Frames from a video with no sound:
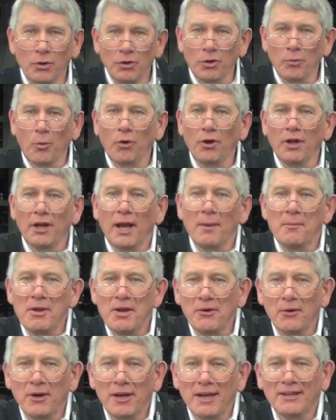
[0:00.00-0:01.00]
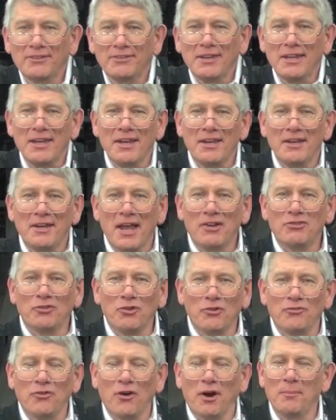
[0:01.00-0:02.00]
Well, good morning. I'm here at the
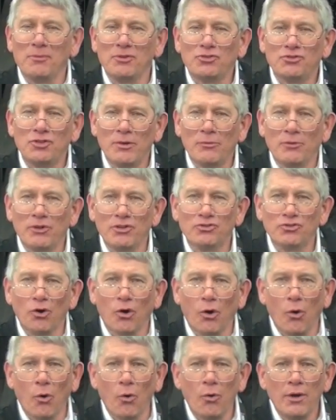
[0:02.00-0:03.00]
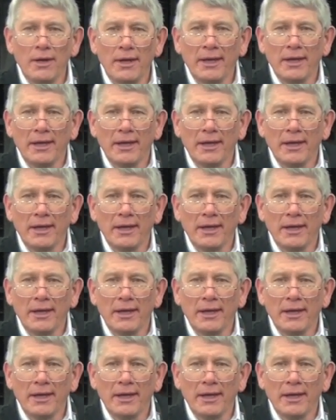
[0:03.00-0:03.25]
National Farm Machinery Show,